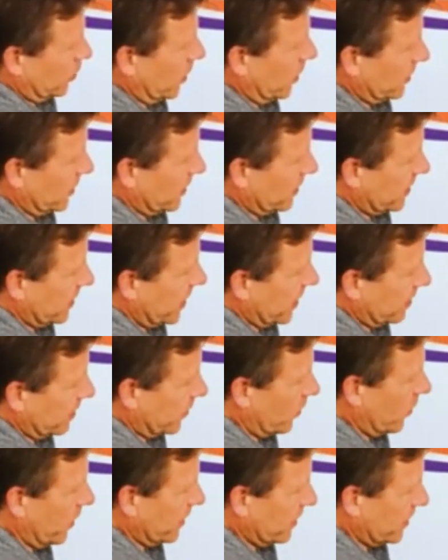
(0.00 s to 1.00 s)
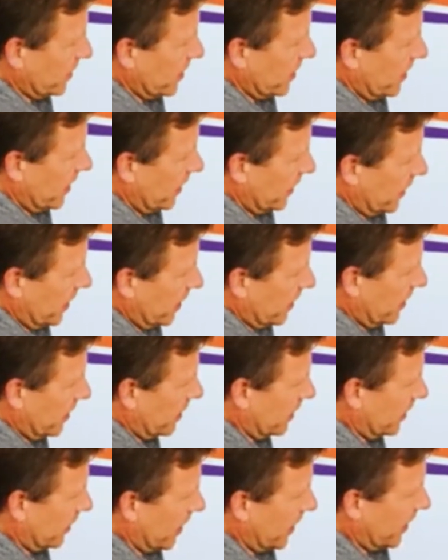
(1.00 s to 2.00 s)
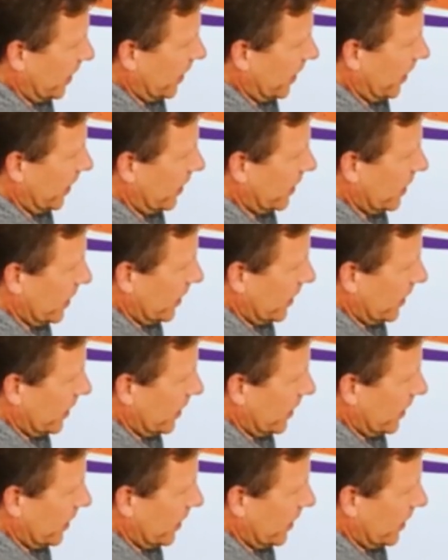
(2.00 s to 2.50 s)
once it starts going snug, kind of like